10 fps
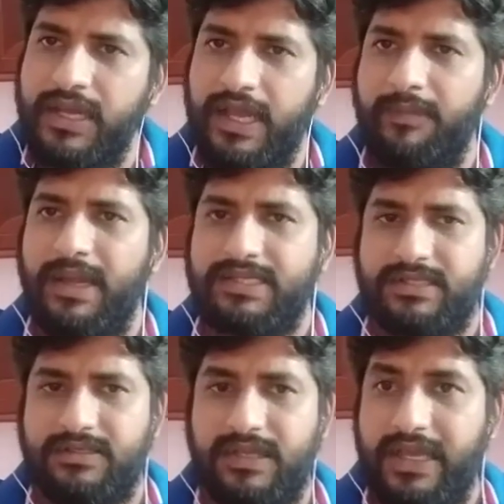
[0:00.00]

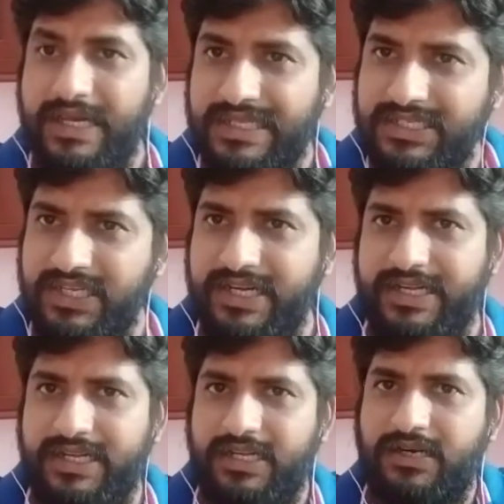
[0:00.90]
imagine. In a
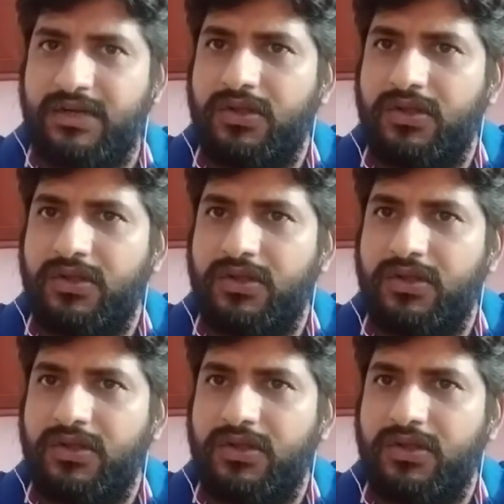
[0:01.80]
generator,